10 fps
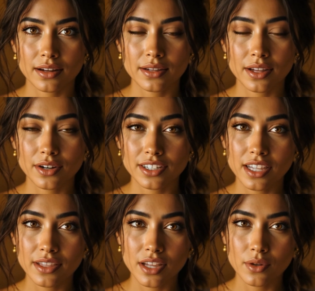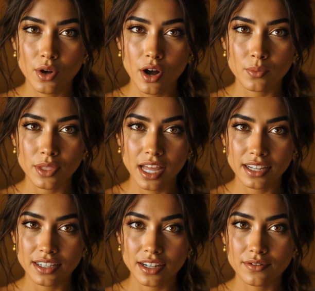There is nothing wrong with
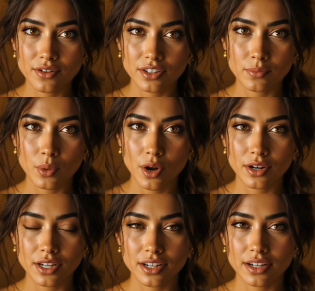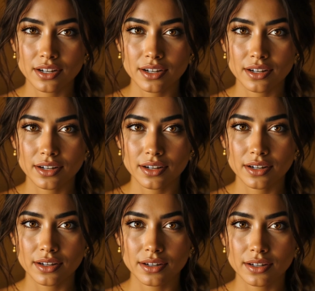asking for support.
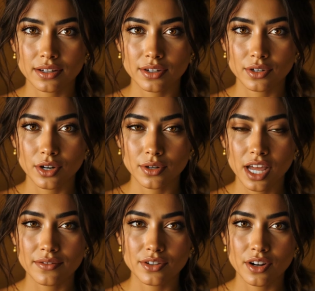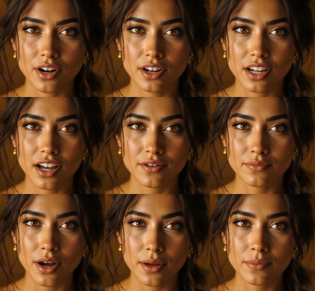You don't have to earn love
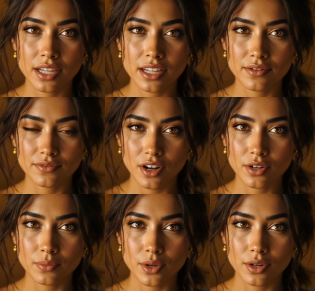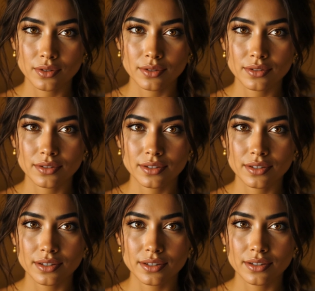by being invulnerable.
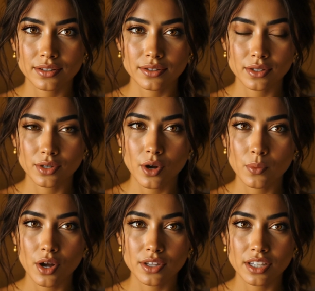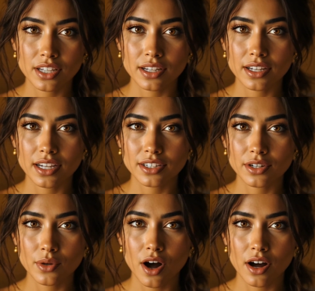You are worthy as
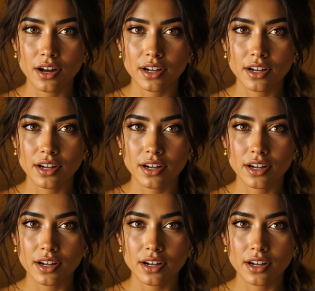you are,